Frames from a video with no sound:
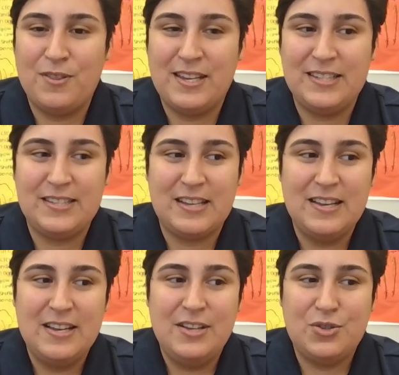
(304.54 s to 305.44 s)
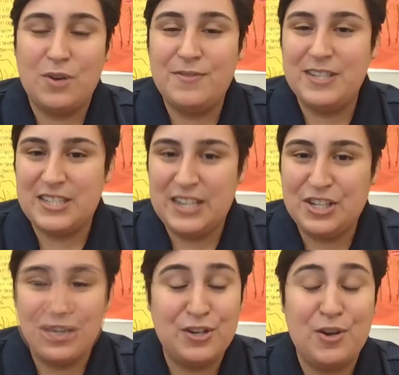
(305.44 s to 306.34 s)
this sort of
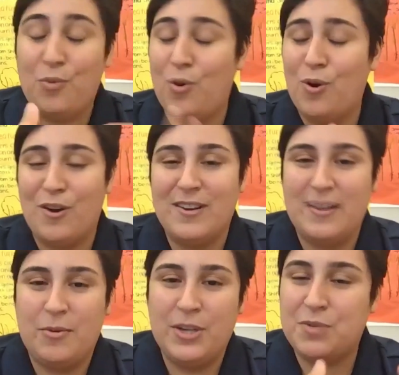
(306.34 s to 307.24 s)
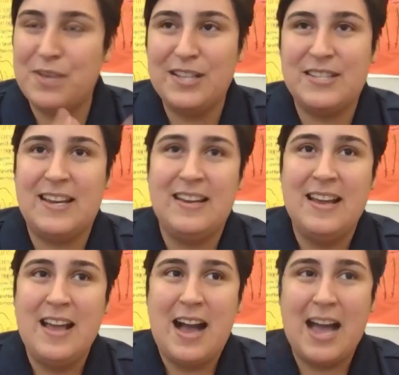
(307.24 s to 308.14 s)
distinction award, which means that
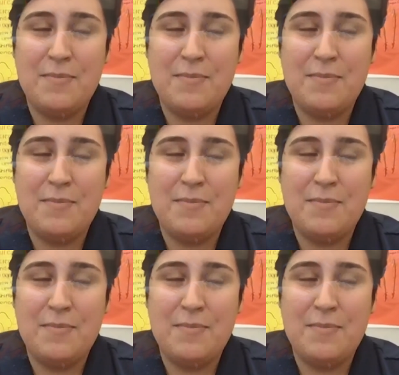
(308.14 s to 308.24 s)
I